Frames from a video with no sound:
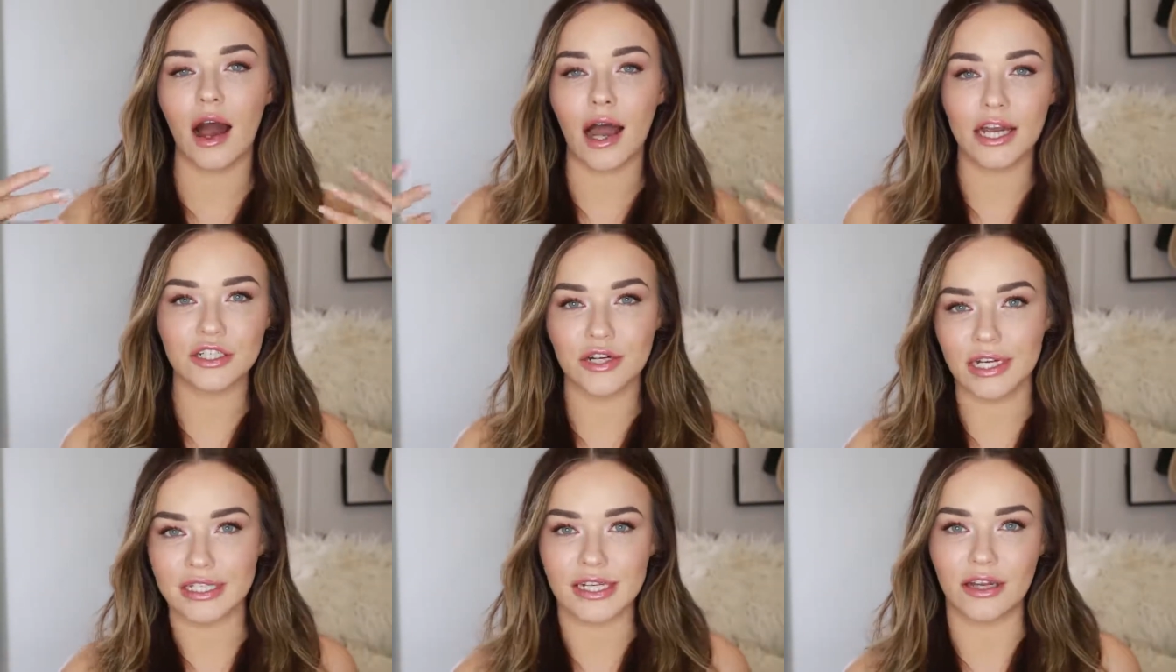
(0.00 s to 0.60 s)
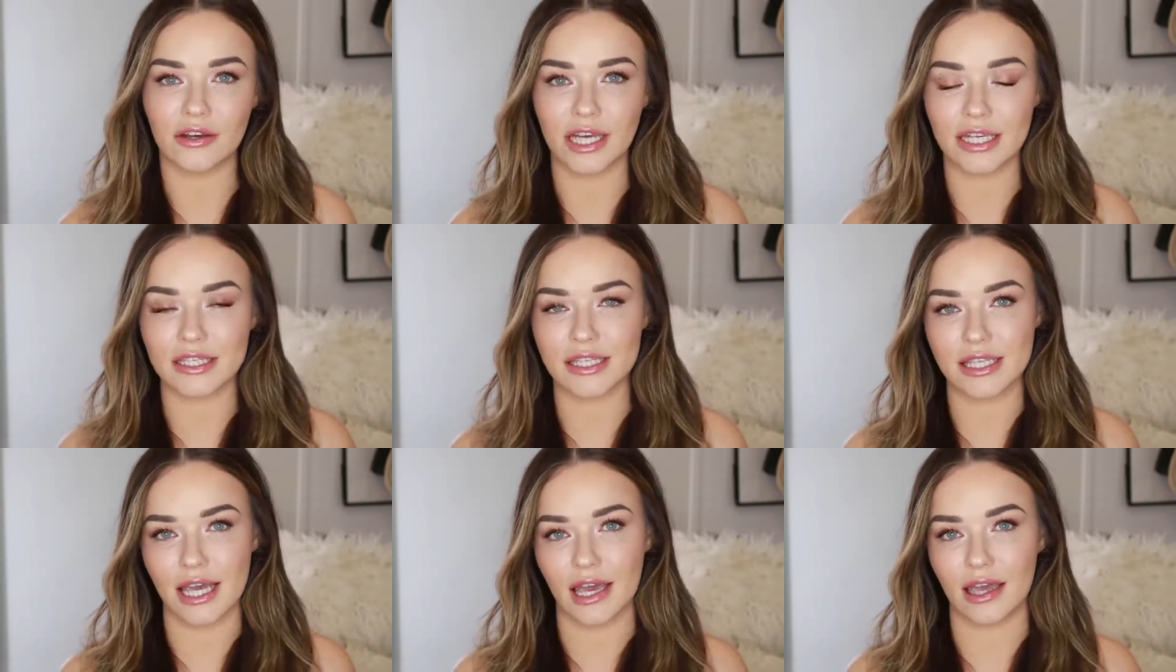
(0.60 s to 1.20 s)
hydrated looking
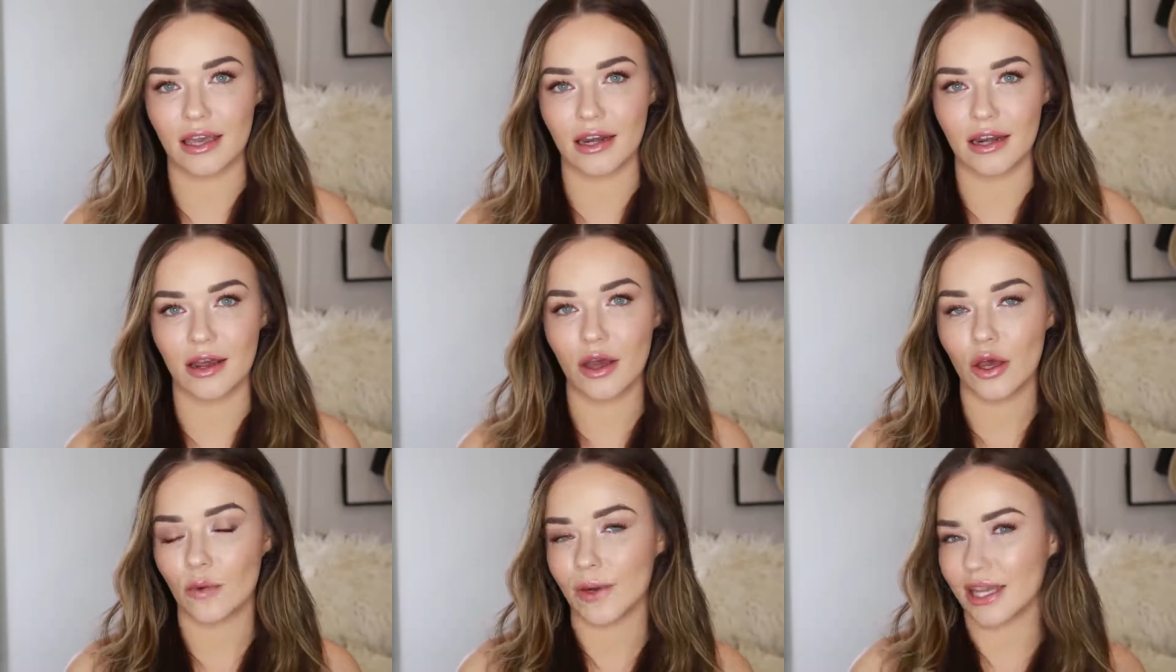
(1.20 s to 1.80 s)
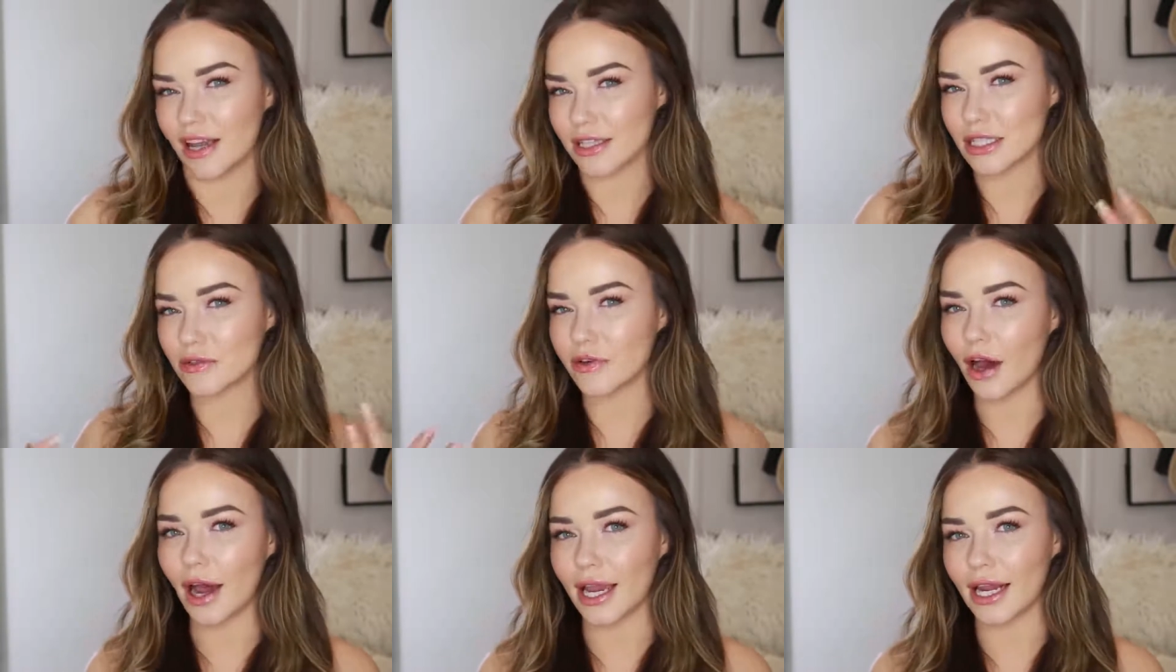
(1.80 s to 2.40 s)
skin with lots of
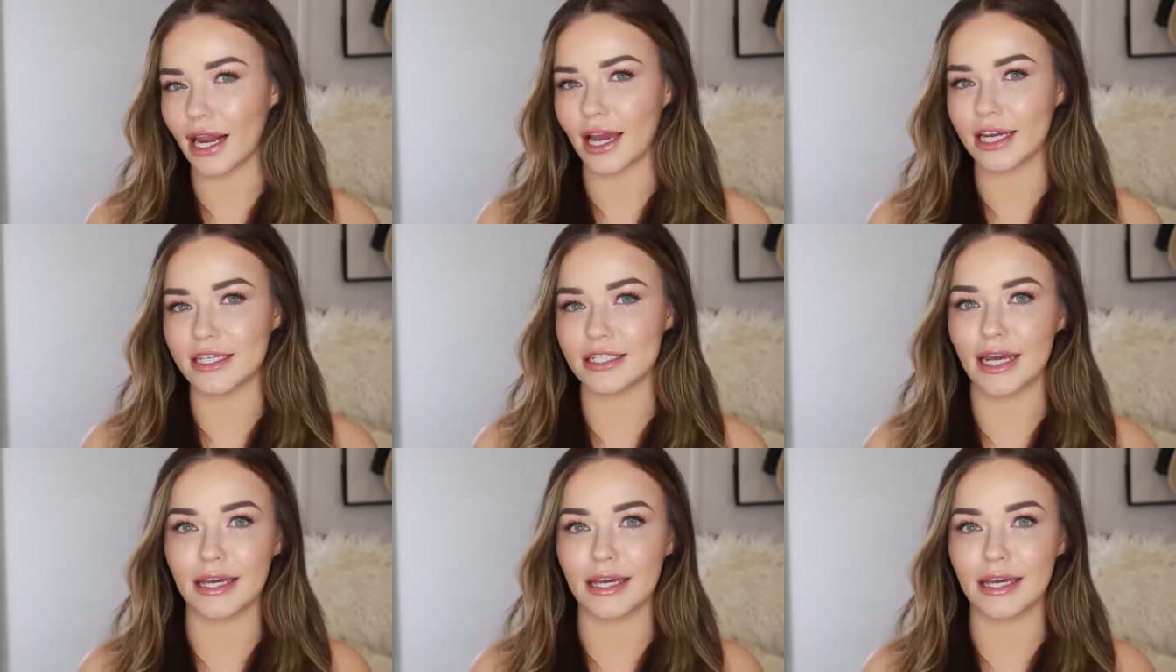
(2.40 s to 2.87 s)
highlight.